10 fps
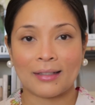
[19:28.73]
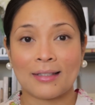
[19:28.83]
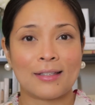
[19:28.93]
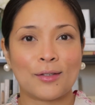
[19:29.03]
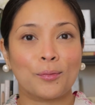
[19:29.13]

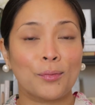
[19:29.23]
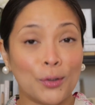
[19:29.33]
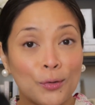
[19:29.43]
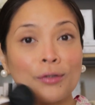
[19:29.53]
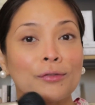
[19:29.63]
It's so
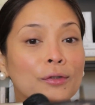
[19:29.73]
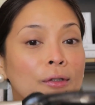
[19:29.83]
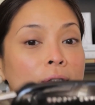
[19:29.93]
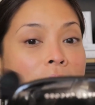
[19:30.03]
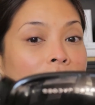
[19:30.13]

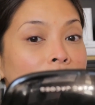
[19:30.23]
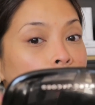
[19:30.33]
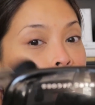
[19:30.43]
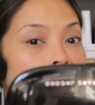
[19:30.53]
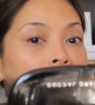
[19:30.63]
beautiful. It
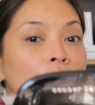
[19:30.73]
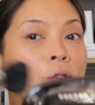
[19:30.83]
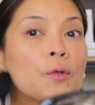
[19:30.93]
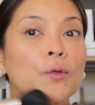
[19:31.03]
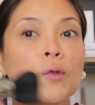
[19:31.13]

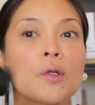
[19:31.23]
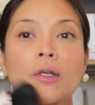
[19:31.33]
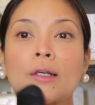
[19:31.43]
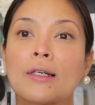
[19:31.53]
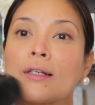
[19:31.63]
gives you
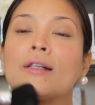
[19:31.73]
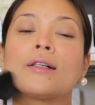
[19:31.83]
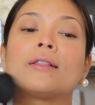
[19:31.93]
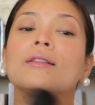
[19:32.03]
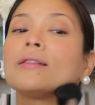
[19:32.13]

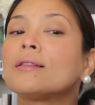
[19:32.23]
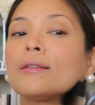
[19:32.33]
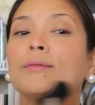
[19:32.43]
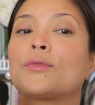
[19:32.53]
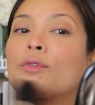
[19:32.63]

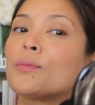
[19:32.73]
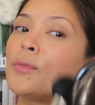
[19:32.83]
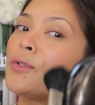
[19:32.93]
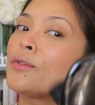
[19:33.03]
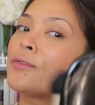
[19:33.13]
the most
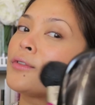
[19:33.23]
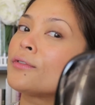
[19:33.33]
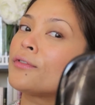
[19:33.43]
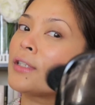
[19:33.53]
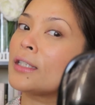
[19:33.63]
beautiful
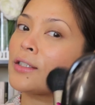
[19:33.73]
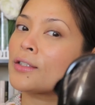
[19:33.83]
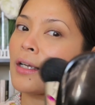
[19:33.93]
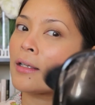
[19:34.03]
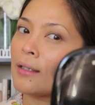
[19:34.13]

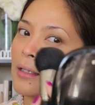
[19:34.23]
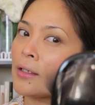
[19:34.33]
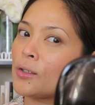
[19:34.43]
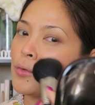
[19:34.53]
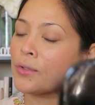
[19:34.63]
finish. I think I
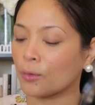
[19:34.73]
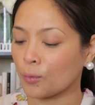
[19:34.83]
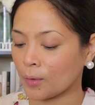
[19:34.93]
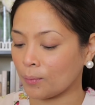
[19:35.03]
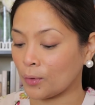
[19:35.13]
use the
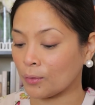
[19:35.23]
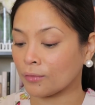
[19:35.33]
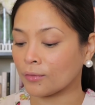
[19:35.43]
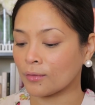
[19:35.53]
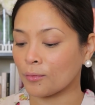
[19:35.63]
word
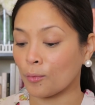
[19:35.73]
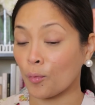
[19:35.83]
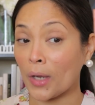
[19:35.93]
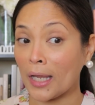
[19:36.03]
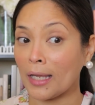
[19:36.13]
beautiful
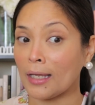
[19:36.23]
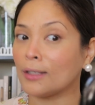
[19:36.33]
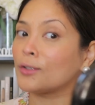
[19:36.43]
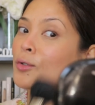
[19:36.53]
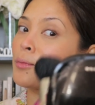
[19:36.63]

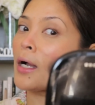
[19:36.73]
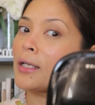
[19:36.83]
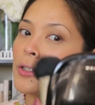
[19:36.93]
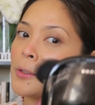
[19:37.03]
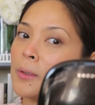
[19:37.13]
way too
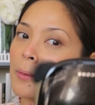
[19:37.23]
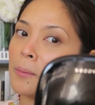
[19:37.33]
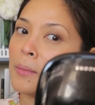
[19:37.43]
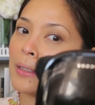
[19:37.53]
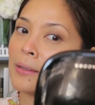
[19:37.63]
much,
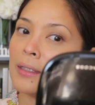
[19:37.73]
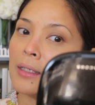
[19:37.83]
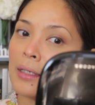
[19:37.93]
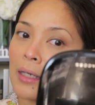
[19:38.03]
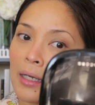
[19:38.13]
but
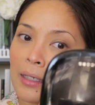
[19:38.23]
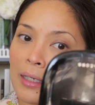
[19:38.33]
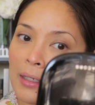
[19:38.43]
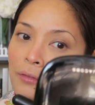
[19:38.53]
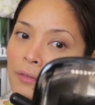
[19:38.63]
I
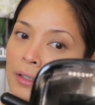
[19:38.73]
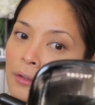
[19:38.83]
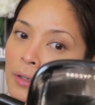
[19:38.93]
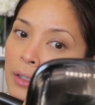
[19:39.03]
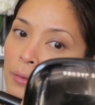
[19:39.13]
can't find the
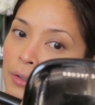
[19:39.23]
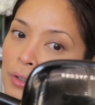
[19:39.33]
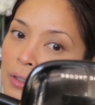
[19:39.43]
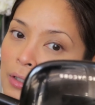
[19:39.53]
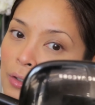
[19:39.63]
right words to
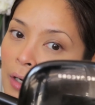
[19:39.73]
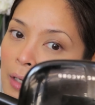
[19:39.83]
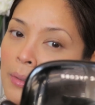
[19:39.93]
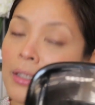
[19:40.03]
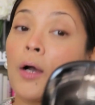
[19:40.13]

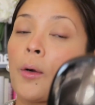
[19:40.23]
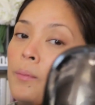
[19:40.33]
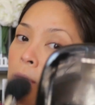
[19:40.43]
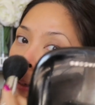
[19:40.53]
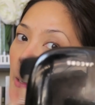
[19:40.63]
describe it. Oh,
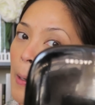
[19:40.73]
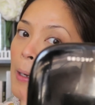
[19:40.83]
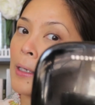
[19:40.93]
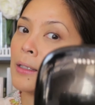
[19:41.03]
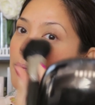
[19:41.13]

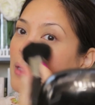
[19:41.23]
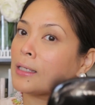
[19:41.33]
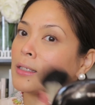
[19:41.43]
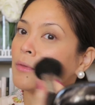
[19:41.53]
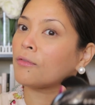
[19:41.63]
it
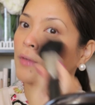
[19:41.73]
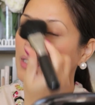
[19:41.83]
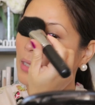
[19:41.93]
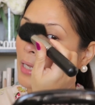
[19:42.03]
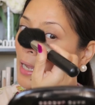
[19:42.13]
makes me
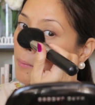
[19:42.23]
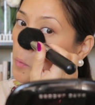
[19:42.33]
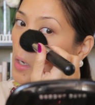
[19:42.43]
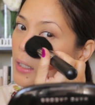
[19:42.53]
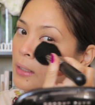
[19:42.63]
feel like I'm
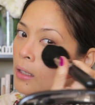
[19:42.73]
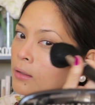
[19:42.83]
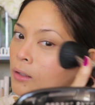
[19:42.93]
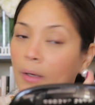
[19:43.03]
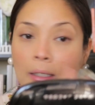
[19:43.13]
walking down
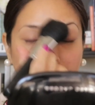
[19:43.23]
the red